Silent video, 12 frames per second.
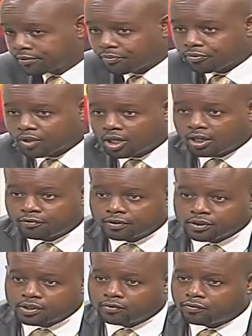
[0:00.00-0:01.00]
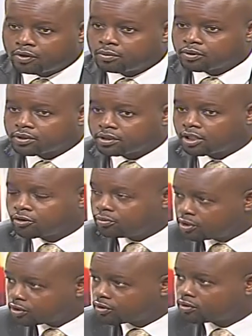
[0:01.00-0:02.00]
Mm -hmm. uh, first and foremost, the
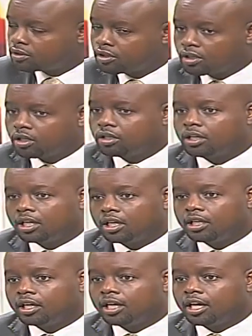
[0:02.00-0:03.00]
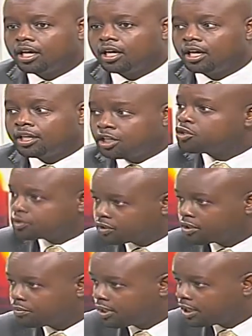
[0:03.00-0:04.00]
Commission ad
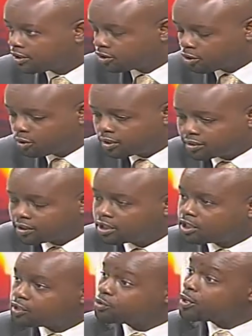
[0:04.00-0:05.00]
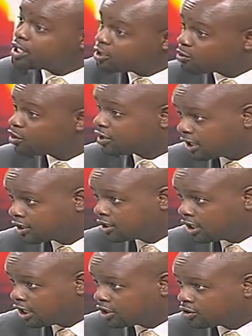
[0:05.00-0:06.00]
nauseum has told us that it's ready to conduct an
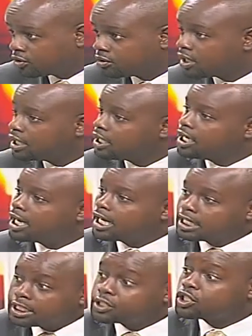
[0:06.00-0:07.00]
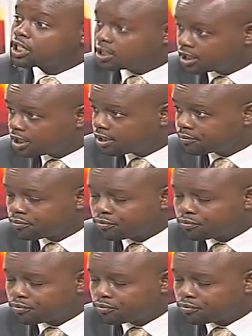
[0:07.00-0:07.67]
election, at least technically.